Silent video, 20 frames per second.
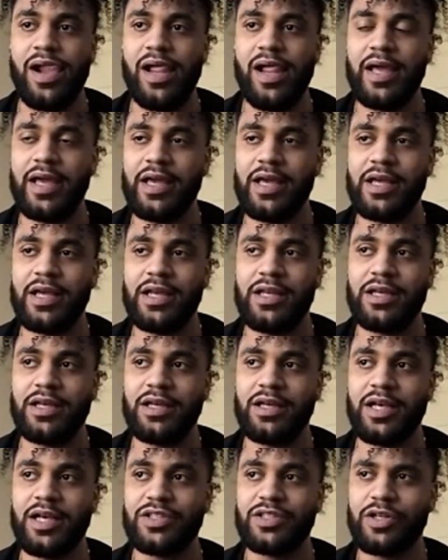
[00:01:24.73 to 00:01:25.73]
And
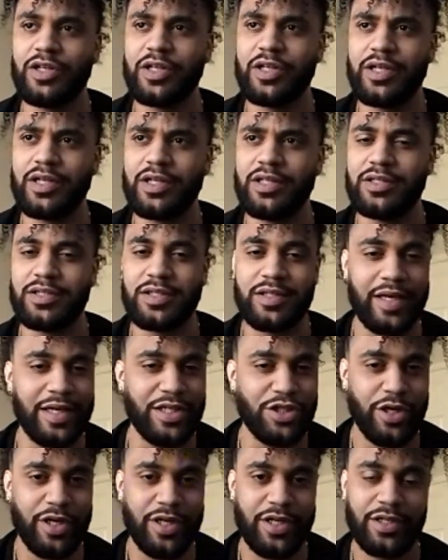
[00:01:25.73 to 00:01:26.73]
I started getting into day
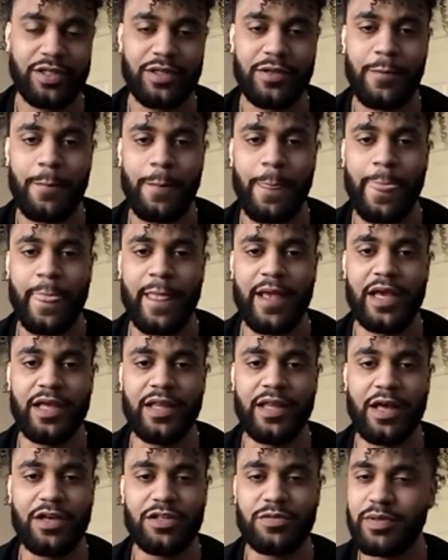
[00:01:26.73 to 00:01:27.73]
trading,
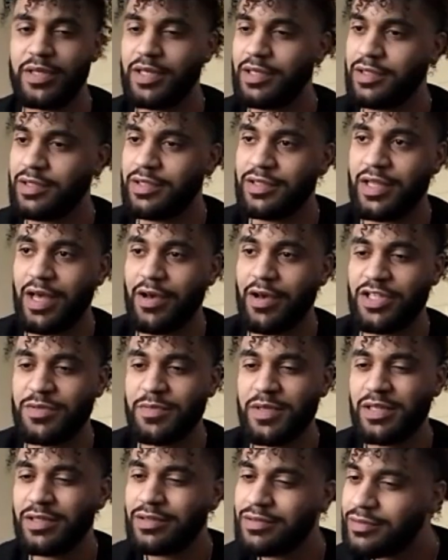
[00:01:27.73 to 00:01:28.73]
and that was
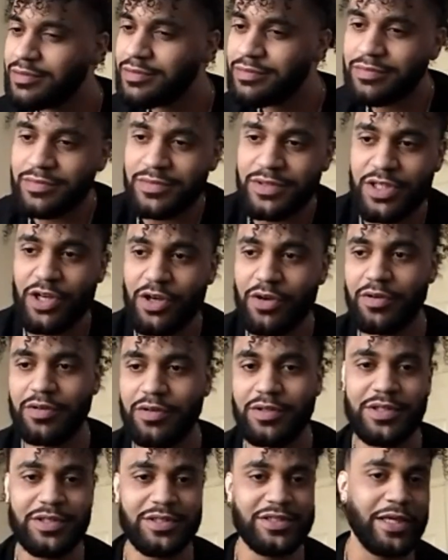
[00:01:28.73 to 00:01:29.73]
been
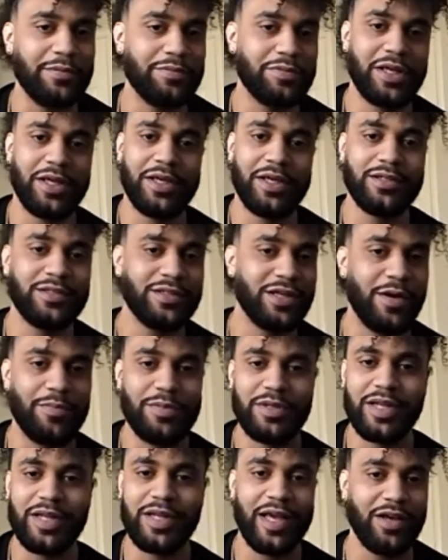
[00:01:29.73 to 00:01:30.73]
same thing, up
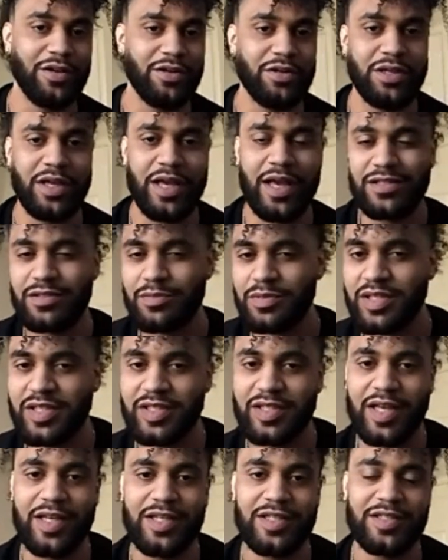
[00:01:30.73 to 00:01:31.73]
and down, had some
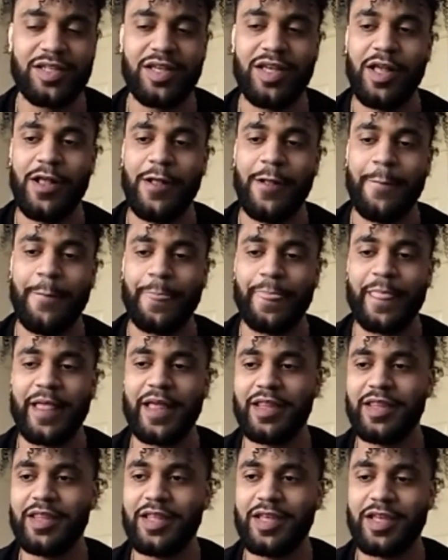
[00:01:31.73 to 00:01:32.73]
success,
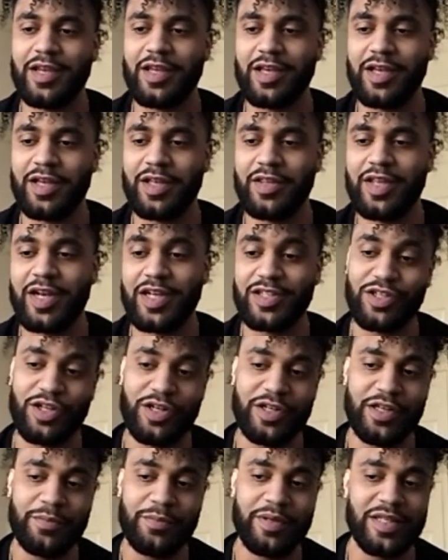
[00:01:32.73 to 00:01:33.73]
and then I
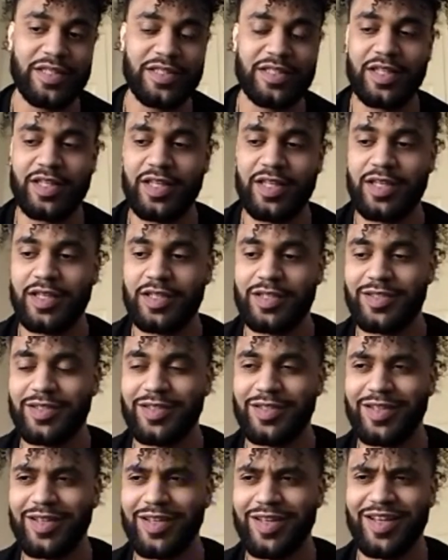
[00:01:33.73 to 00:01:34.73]
started dipping into
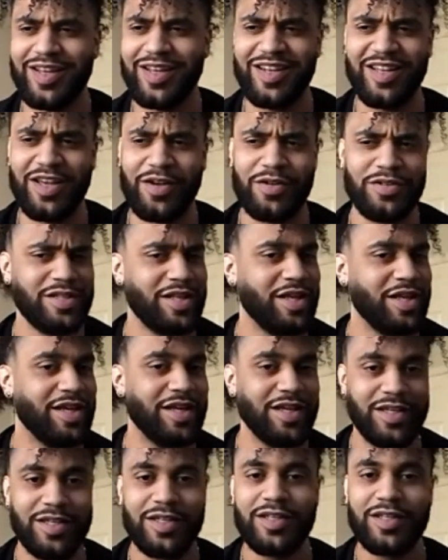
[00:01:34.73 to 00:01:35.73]
this, and I was
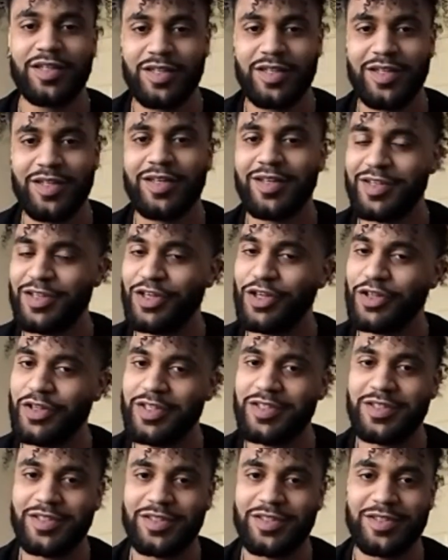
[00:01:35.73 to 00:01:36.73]
like,
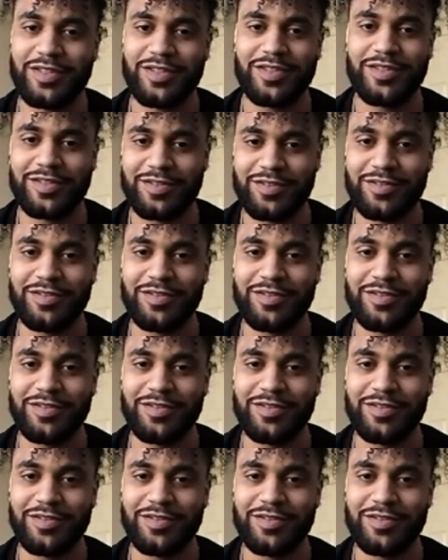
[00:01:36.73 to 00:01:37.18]
this is